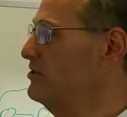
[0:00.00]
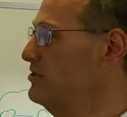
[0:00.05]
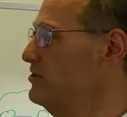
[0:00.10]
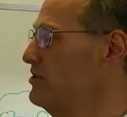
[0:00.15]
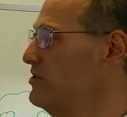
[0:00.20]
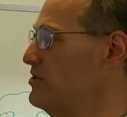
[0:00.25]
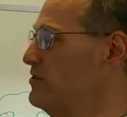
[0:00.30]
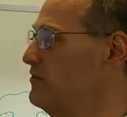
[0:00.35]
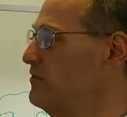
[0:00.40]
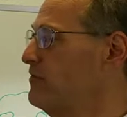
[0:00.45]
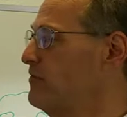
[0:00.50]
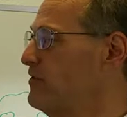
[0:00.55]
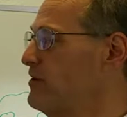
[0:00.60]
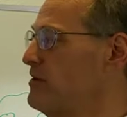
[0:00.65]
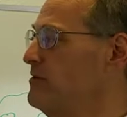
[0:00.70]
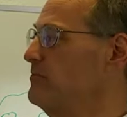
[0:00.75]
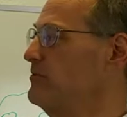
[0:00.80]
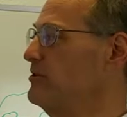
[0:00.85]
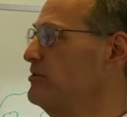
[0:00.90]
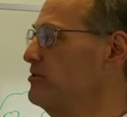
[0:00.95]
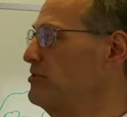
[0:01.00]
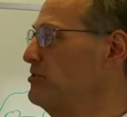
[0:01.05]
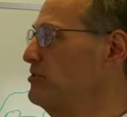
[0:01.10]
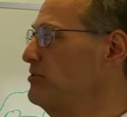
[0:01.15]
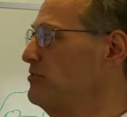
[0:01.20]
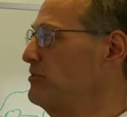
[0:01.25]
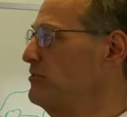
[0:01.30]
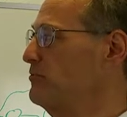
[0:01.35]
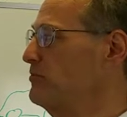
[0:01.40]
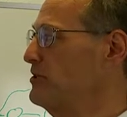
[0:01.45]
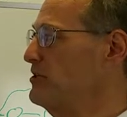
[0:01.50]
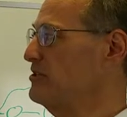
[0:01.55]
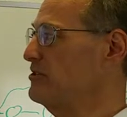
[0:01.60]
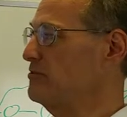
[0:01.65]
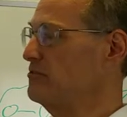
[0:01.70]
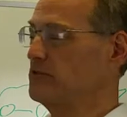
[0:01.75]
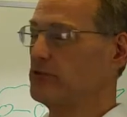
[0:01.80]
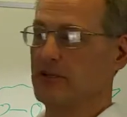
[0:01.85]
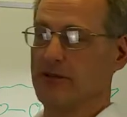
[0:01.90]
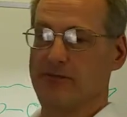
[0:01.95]
it go from and to and what does it
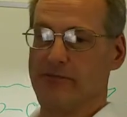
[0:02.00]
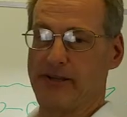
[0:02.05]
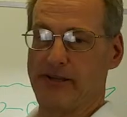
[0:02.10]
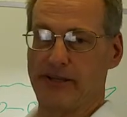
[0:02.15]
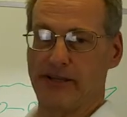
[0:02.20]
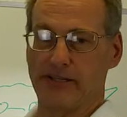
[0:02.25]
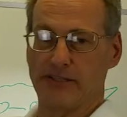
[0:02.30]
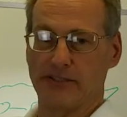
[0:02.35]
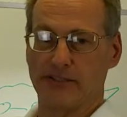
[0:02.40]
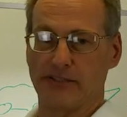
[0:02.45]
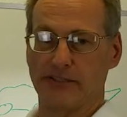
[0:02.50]
really mean?